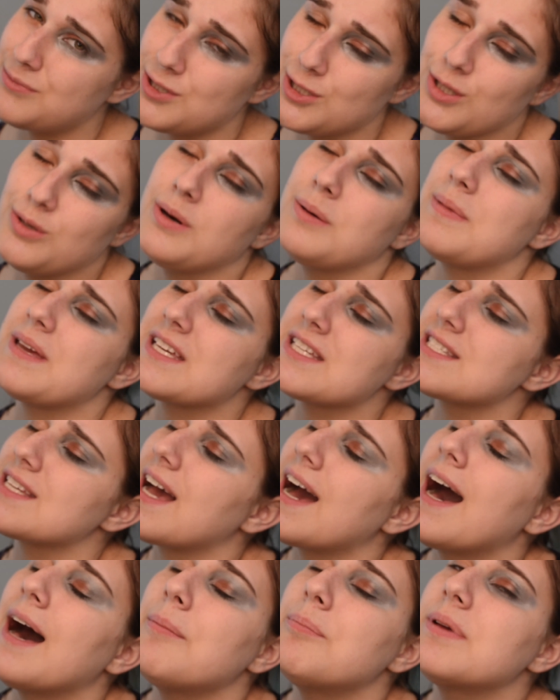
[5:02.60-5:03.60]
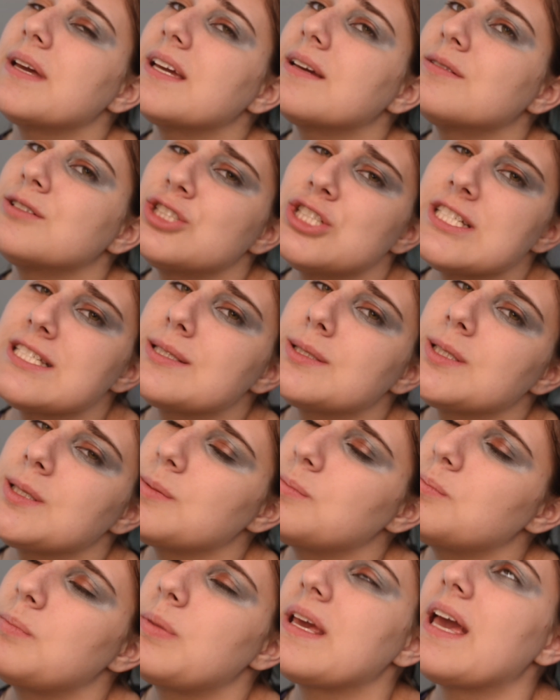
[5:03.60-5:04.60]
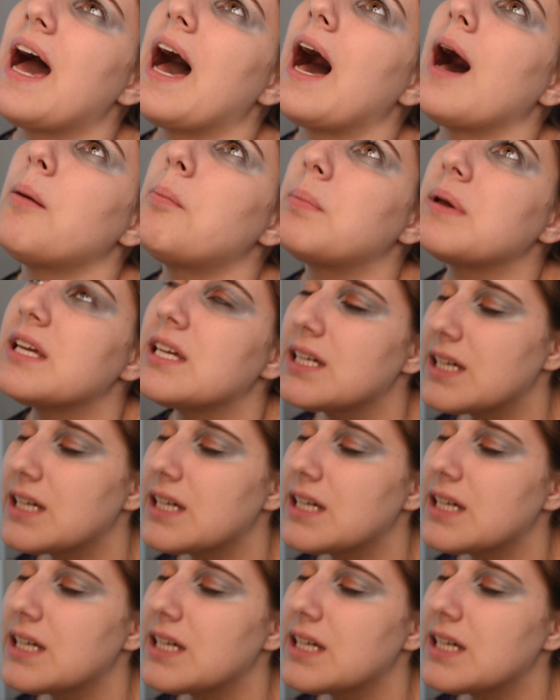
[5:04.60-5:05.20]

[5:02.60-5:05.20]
Do what makes you happy. Just be happy.